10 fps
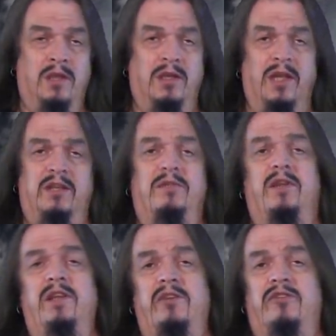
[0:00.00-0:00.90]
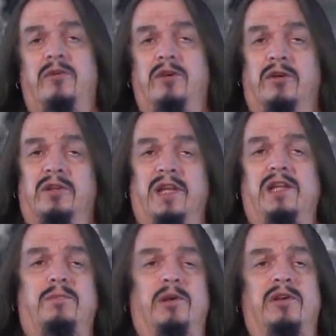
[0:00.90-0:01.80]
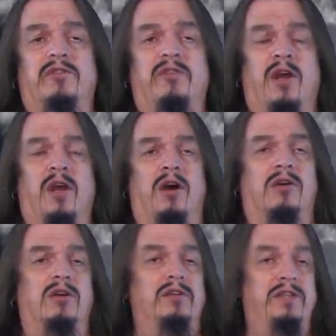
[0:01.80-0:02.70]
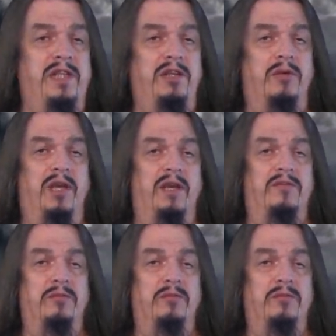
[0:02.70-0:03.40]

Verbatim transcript: Collectively, these so-called land birds are all Neoaves,